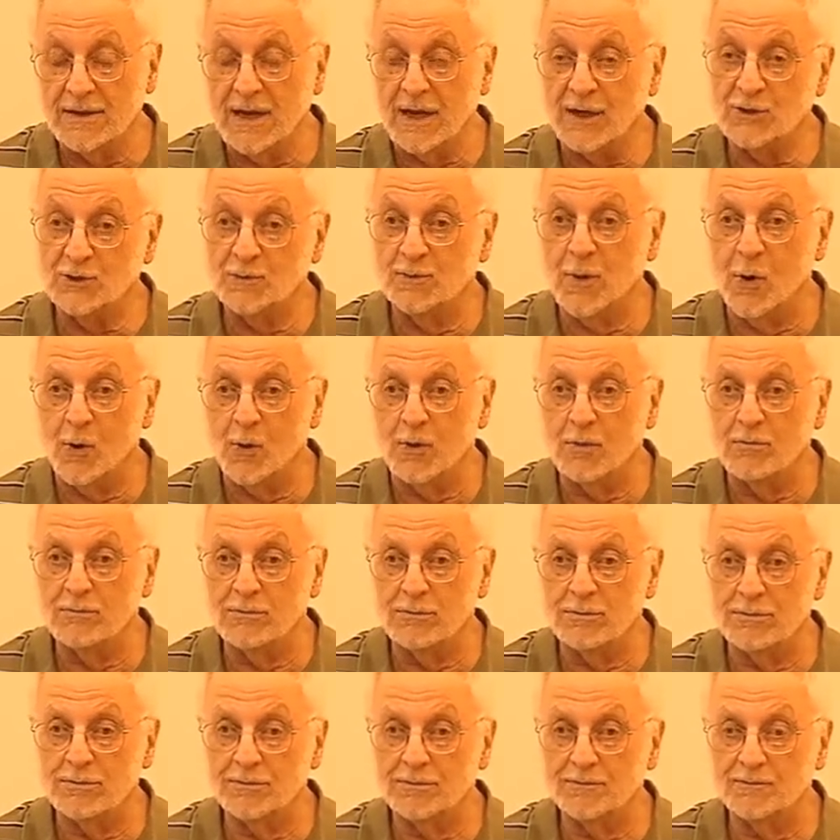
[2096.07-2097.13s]
next poem,
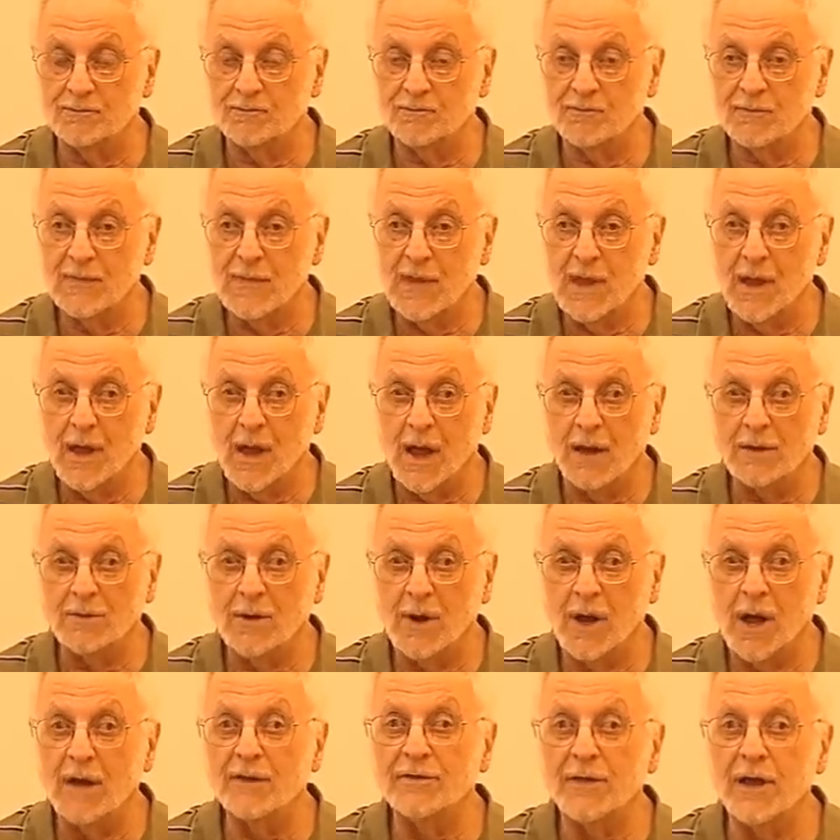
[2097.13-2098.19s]

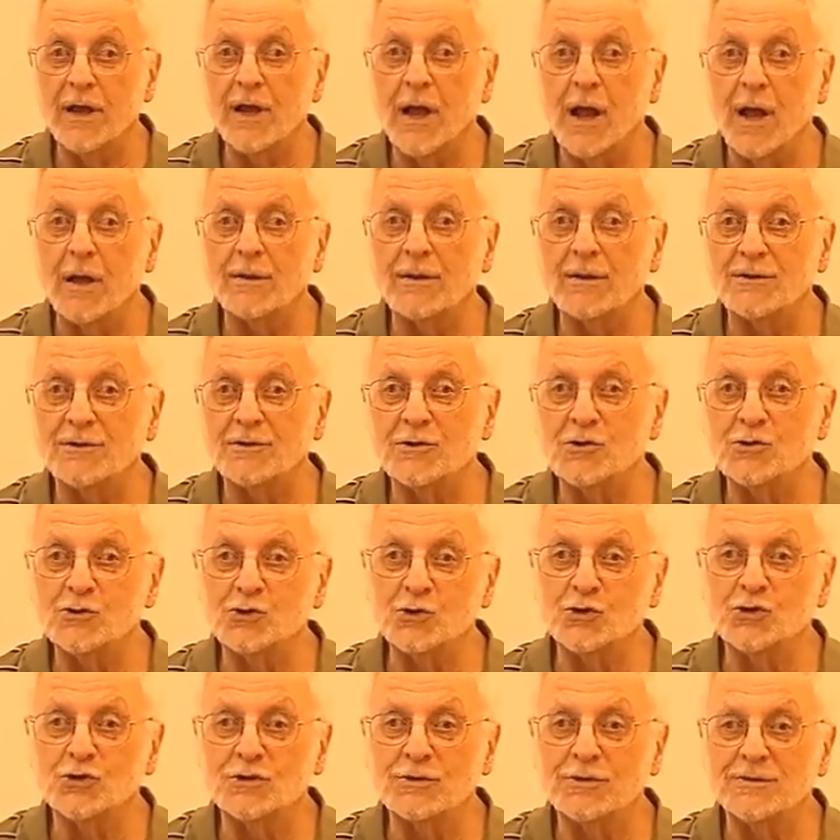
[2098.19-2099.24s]
I think I'll
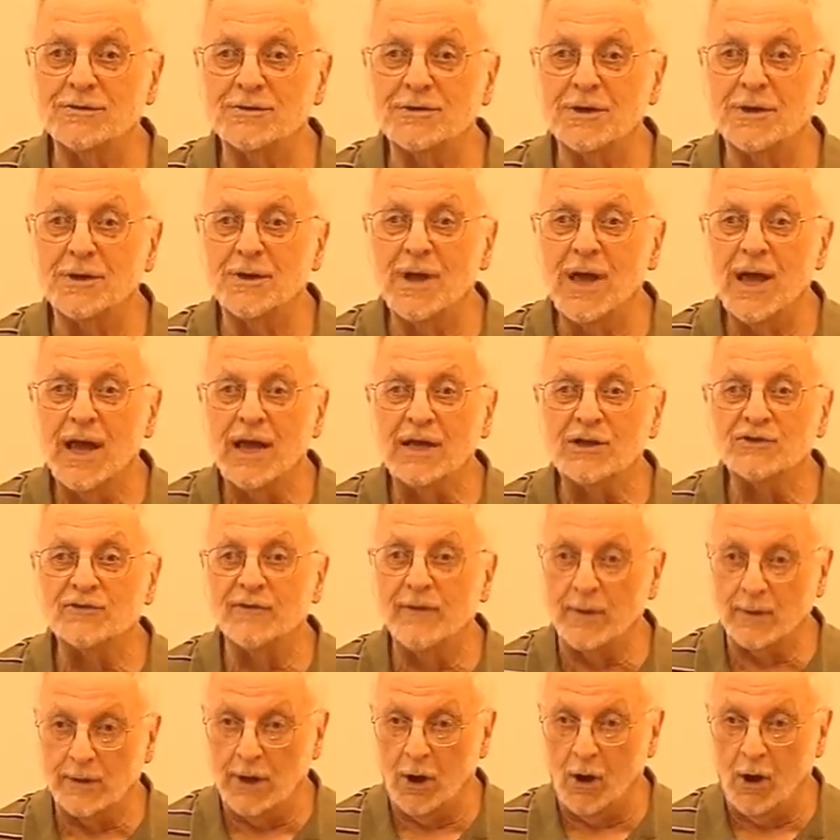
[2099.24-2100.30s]
just, it's
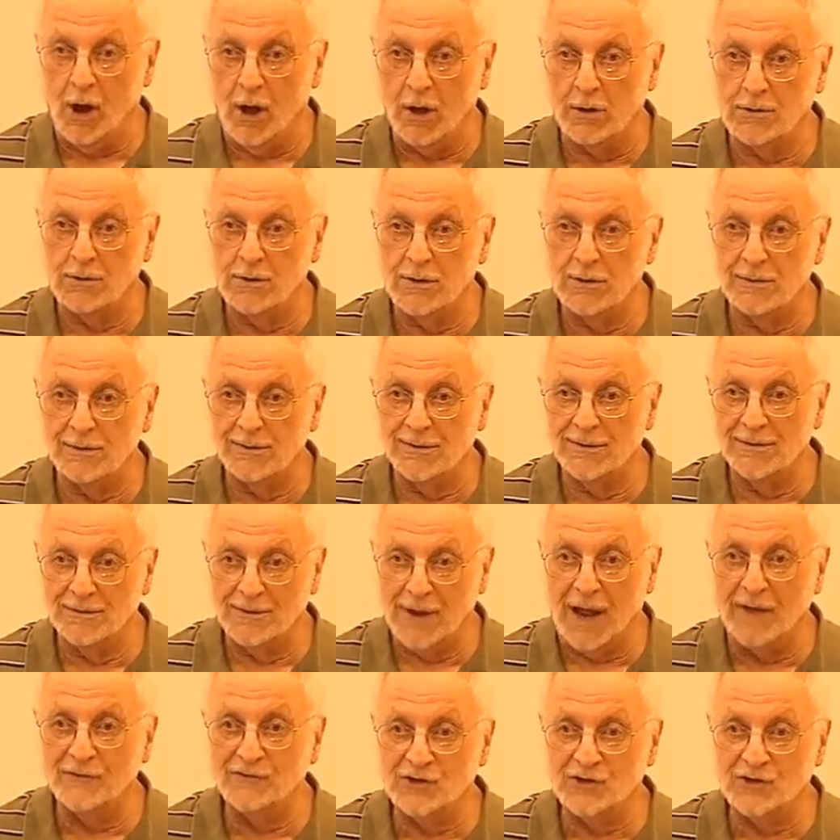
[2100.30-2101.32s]
very odd. I've